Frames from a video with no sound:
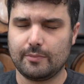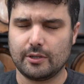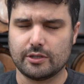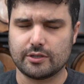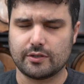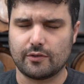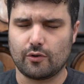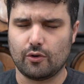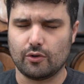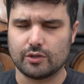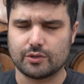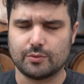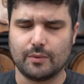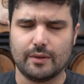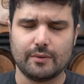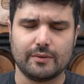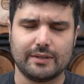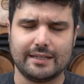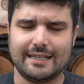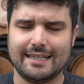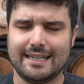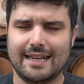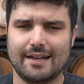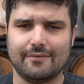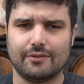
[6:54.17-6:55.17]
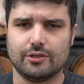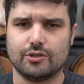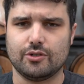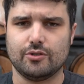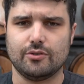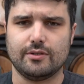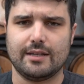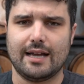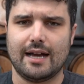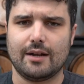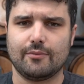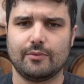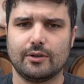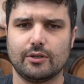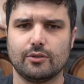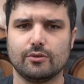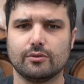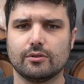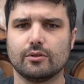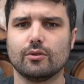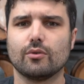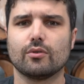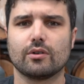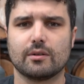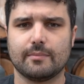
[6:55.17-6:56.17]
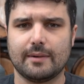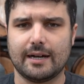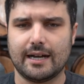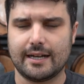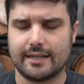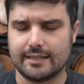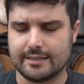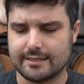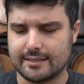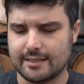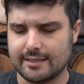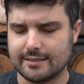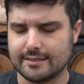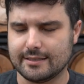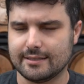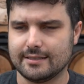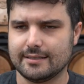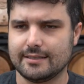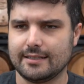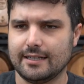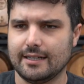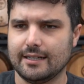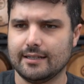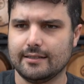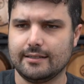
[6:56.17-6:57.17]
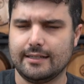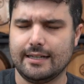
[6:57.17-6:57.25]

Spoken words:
because of course we would never do that. We're good law-abiding citizens here.